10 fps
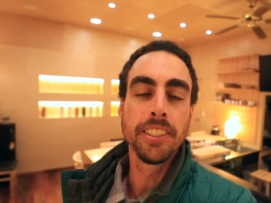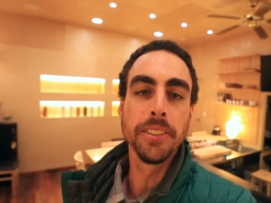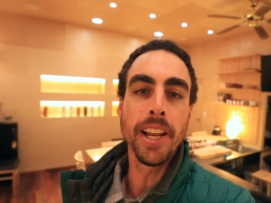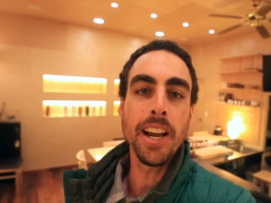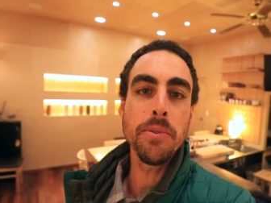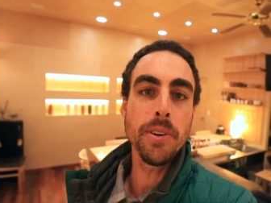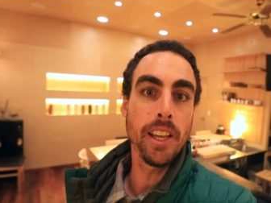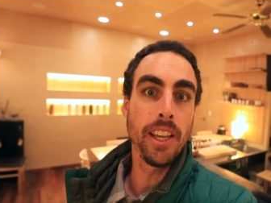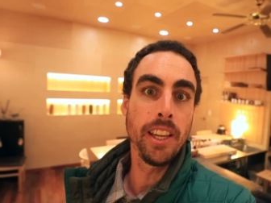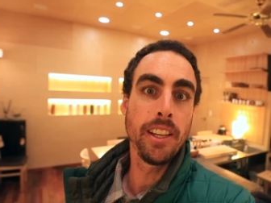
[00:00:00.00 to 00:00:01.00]
So now we're
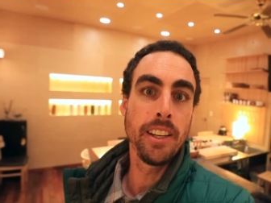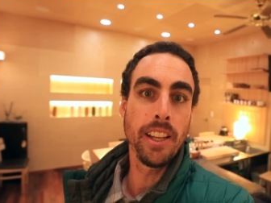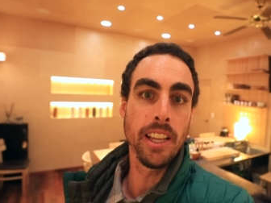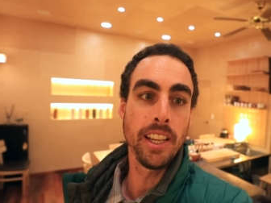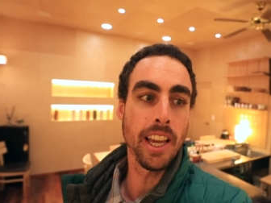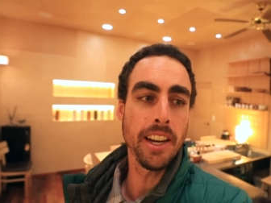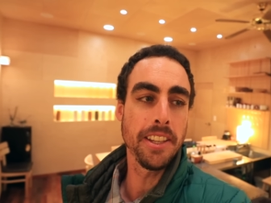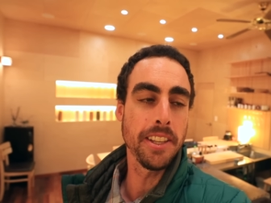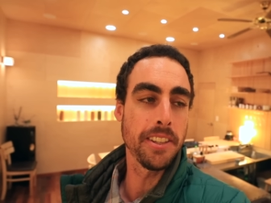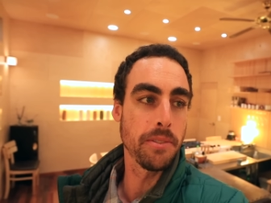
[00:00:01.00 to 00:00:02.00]
in kind
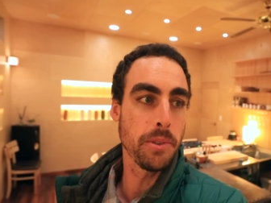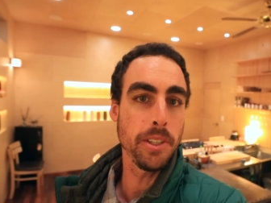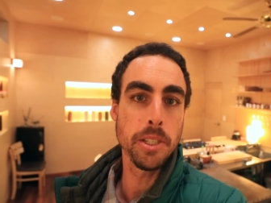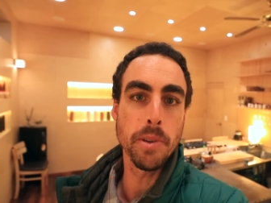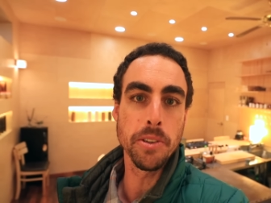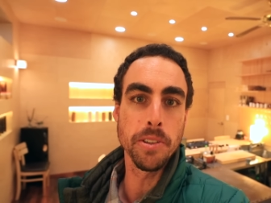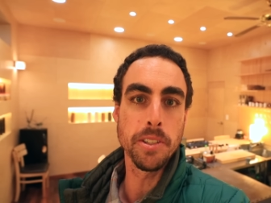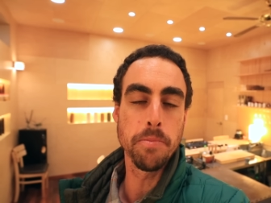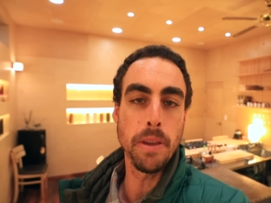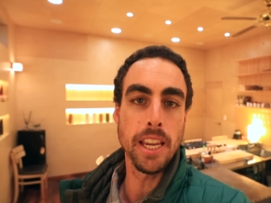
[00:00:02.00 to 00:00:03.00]
of this really special
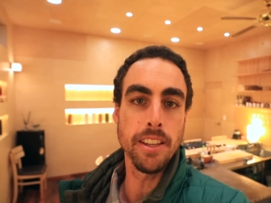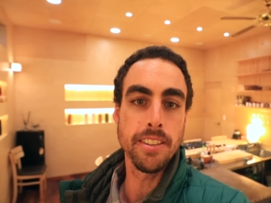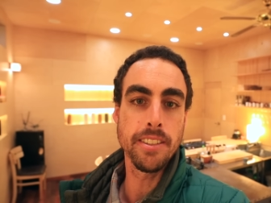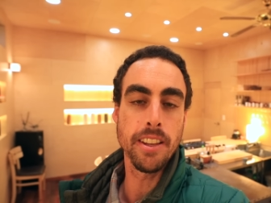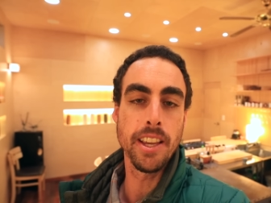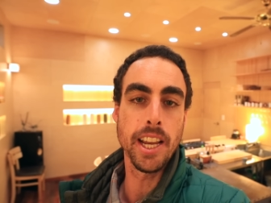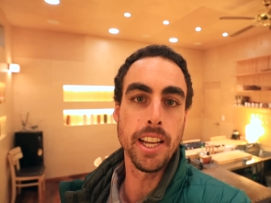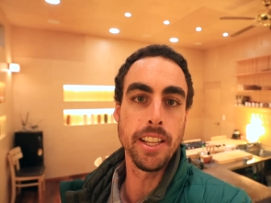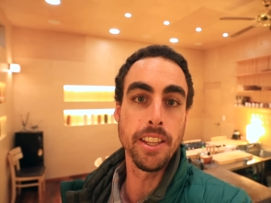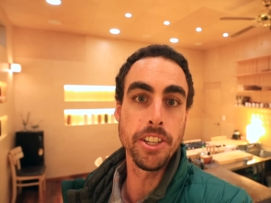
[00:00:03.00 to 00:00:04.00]
space
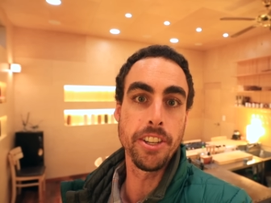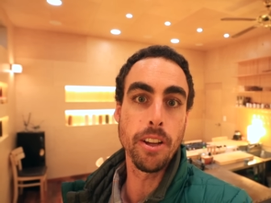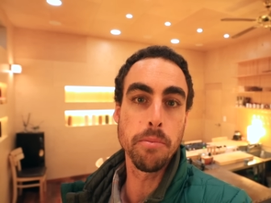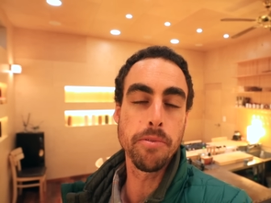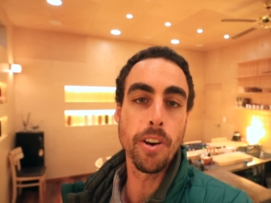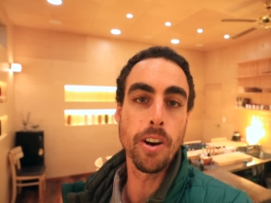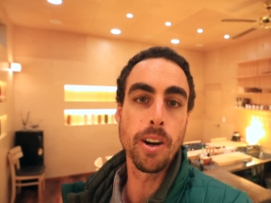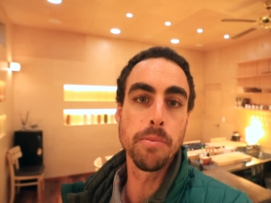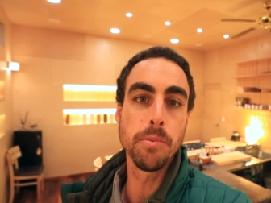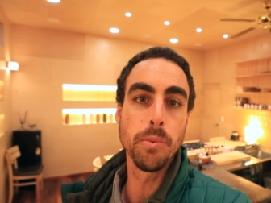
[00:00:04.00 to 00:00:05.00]
at the Jadam
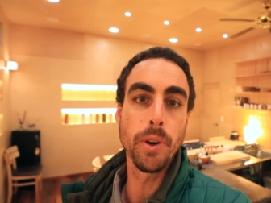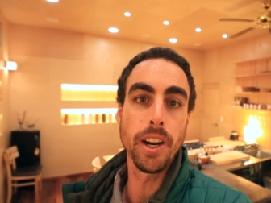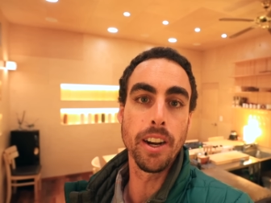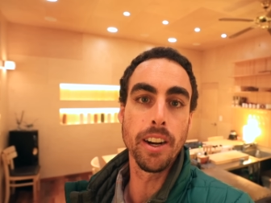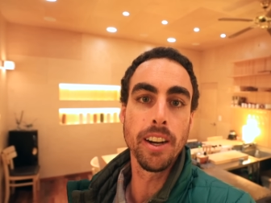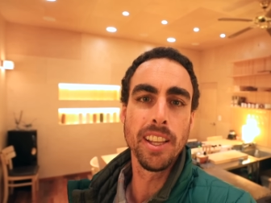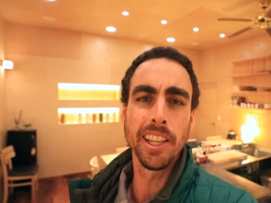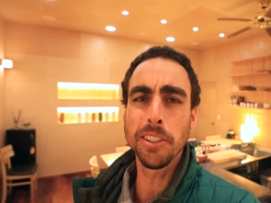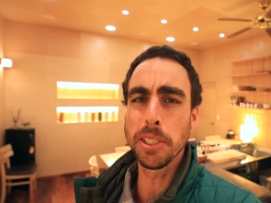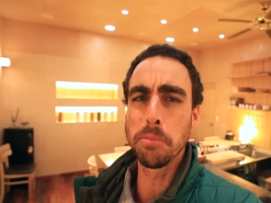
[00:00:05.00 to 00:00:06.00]
farm where
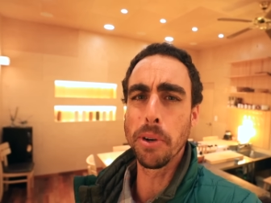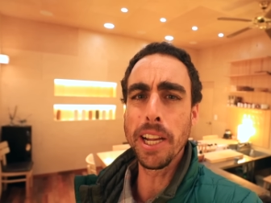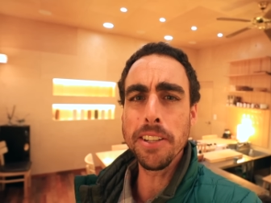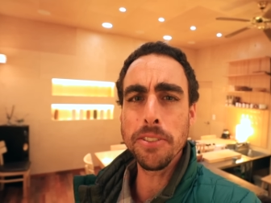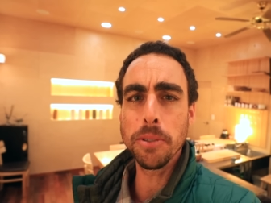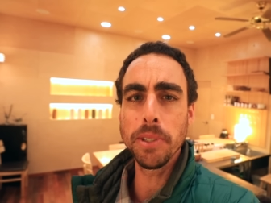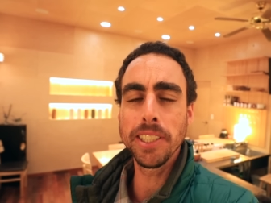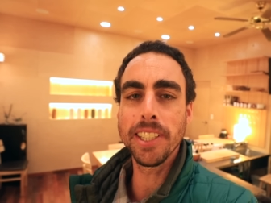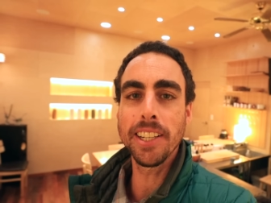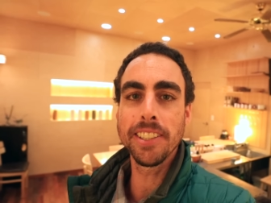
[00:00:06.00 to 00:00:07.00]
they call it the brainstorming
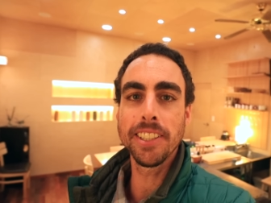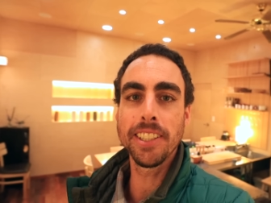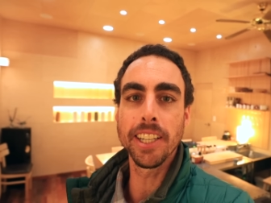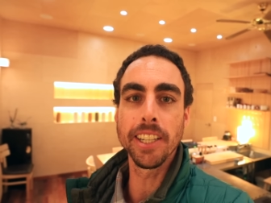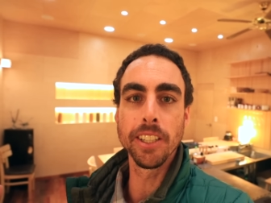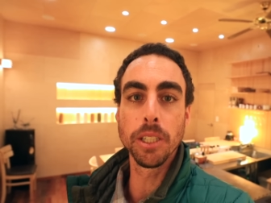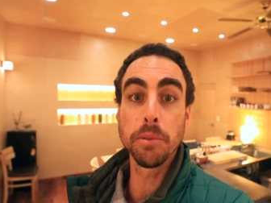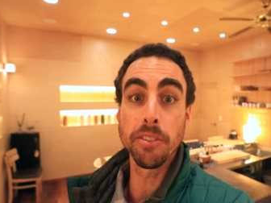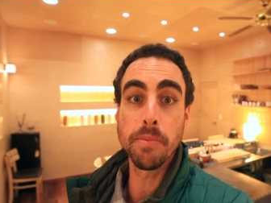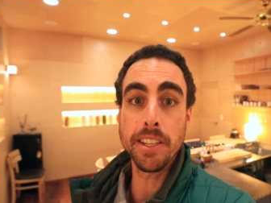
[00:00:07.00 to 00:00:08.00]
center and a little
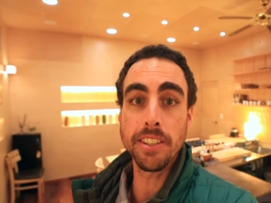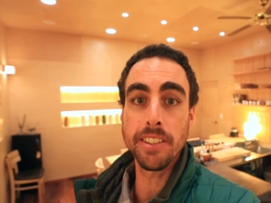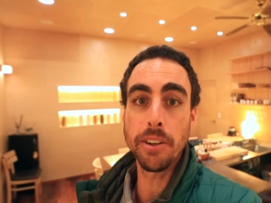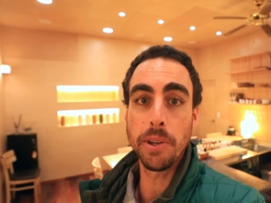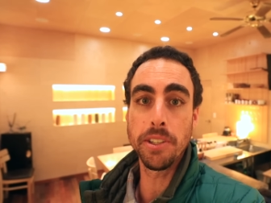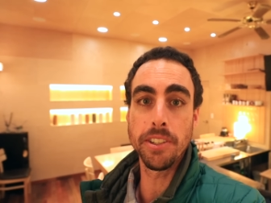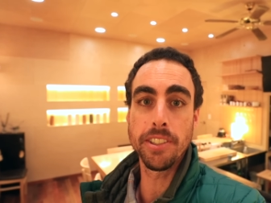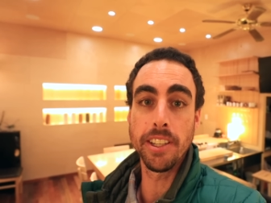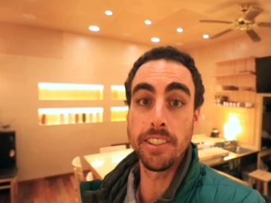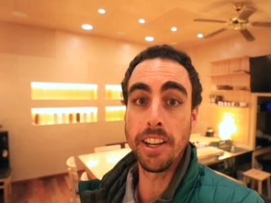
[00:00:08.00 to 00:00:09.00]
bit of pesticide
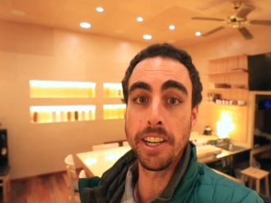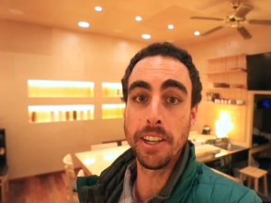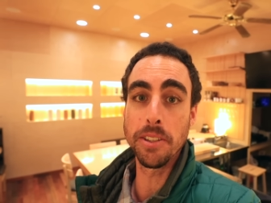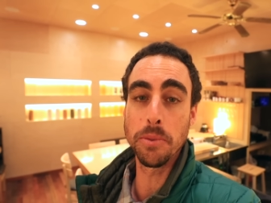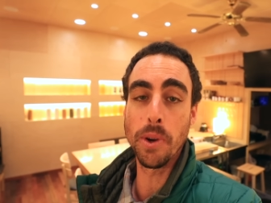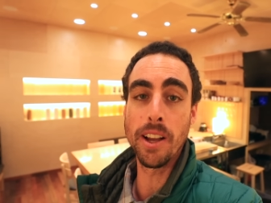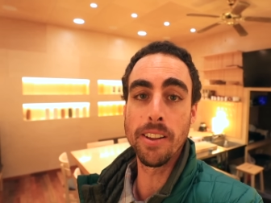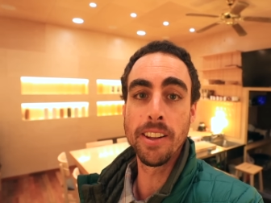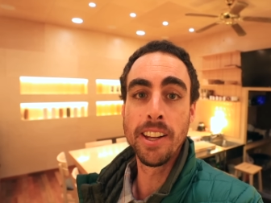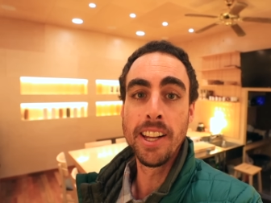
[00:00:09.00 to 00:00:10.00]
research is done here as
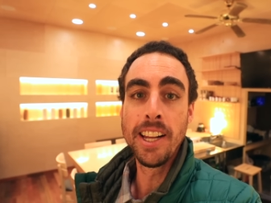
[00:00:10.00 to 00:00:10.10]
well.